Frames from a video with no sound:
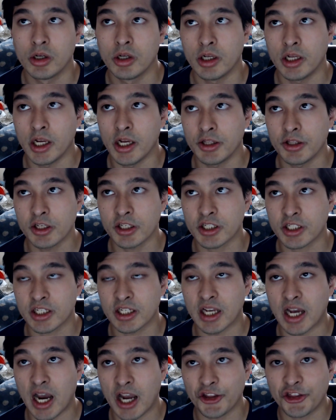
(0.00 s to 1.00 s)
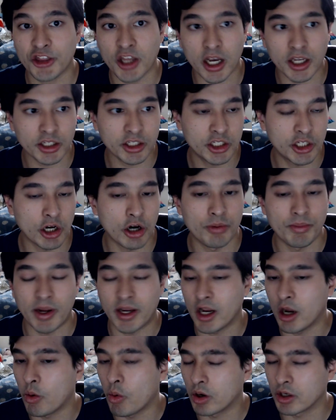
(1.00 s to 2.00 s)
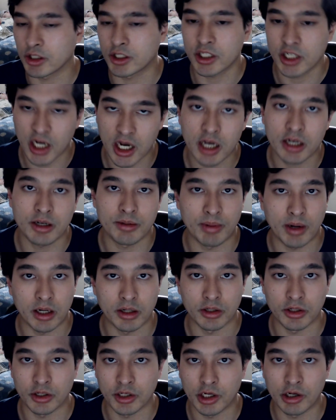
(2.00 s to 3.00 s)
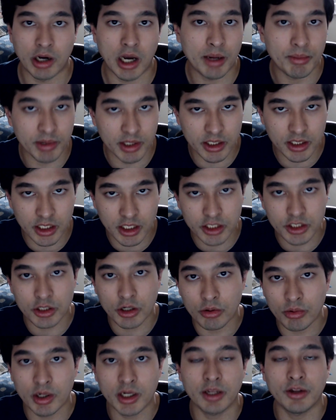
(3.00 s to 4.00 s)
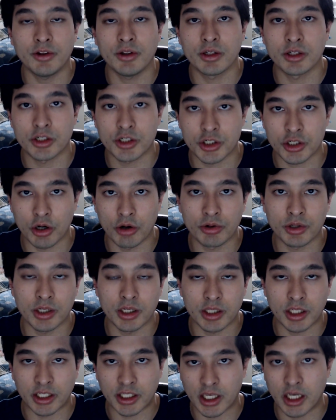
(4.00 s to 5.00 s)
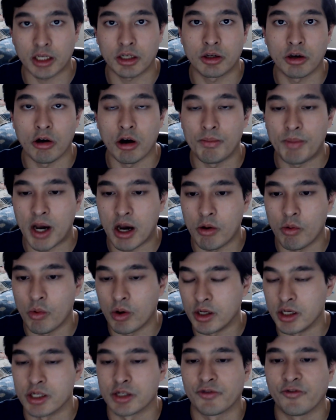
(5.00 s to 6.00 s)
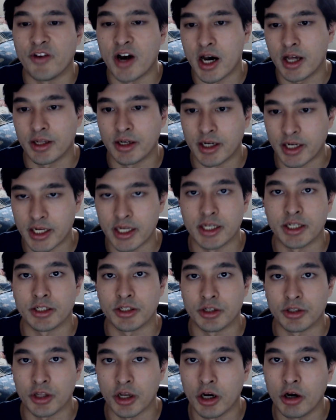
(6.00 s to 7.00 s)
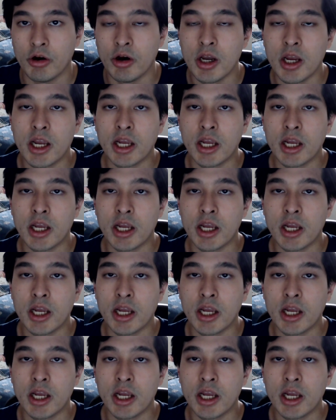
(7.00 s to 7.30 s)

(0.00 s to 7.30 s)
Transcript: And this, I thought Kyo may not want to talk about it, you know? I mean, it's already shown in the get-go about what his father is, you know?